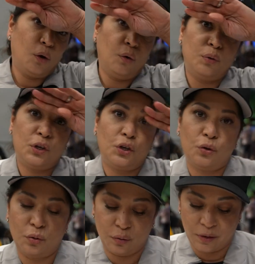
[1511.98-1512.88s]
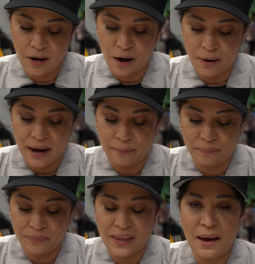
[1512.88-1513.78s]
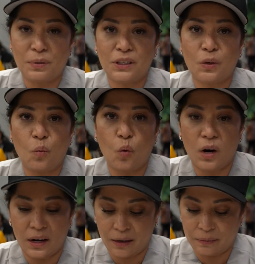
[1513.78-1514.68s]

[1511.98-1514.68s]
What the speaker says: Phew. All right, that was some work.